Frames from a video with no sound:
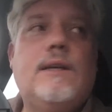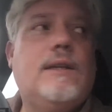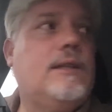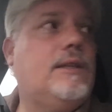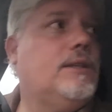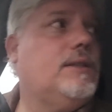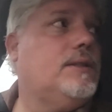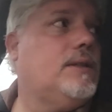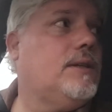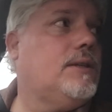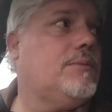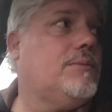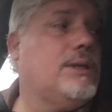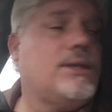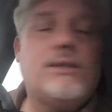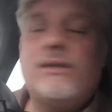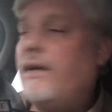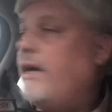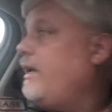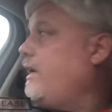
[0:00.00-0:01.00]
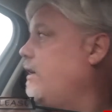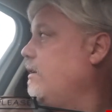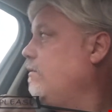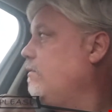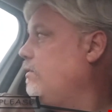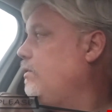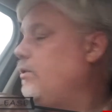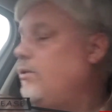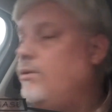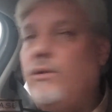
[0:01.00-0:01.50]
there's this
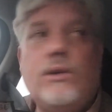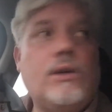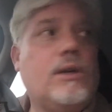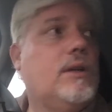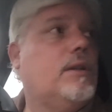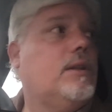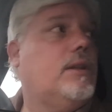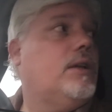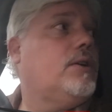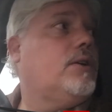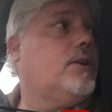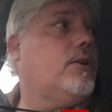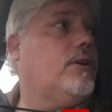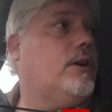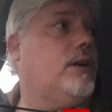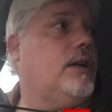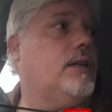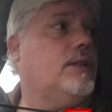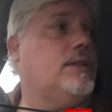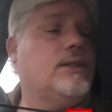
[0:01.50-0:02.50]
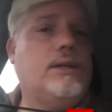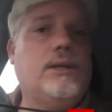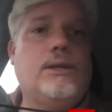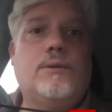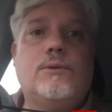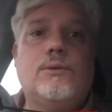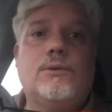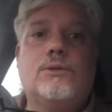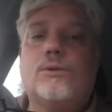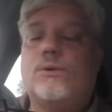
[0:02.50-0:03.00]
mistaken view that correlation
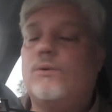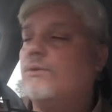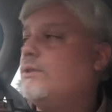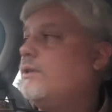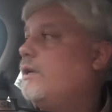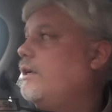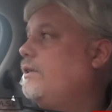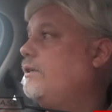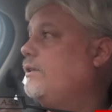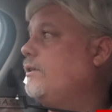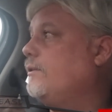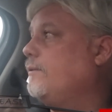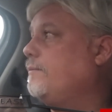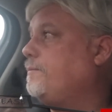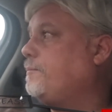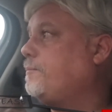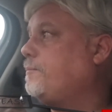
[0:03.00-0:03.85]
equals causation.